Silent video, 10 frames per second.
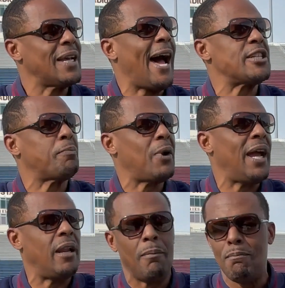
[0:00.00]
guys are
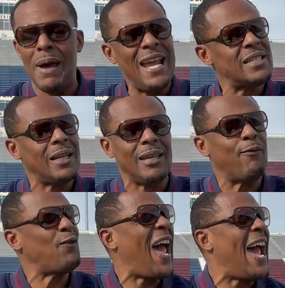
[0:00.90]
playing amazingly
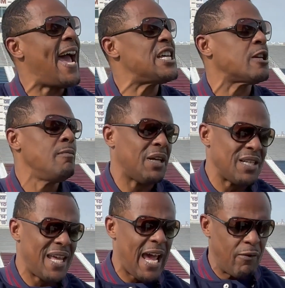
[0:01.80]
fast because
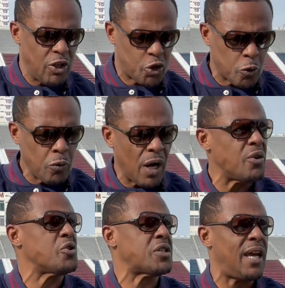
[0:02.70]
they have a true
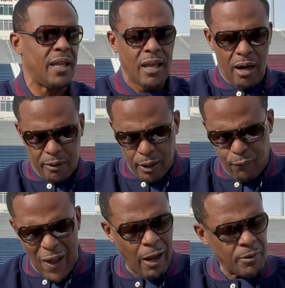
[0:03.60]
understanding of the
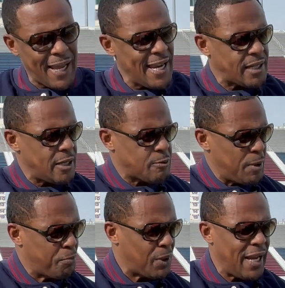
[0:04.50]
foundation that's
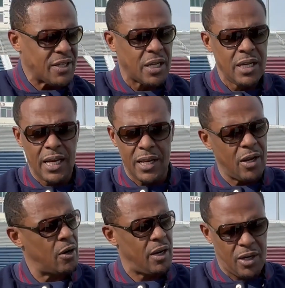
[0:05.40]
been placed in
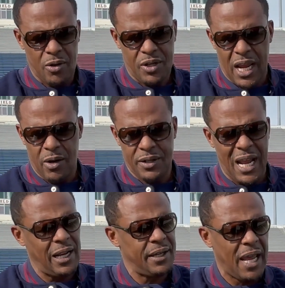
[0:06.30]
their
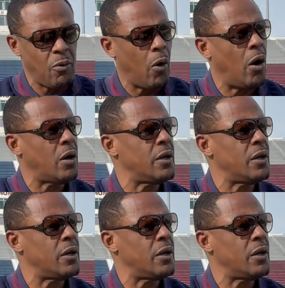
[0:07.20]
daily walk.